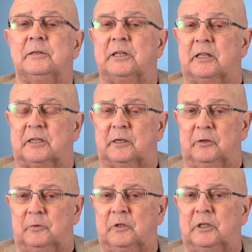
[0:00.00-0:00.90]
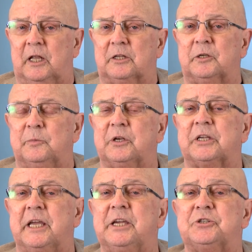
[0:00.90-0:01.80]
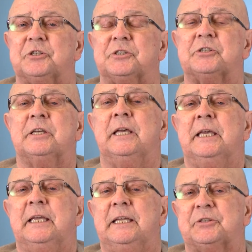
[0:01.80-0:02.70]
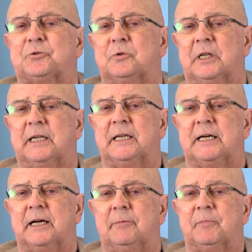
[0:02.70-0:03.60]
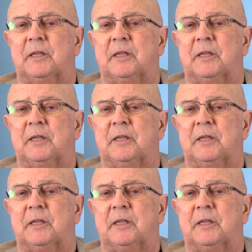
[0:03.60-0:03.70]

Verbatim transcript: telecommunications it's really uh,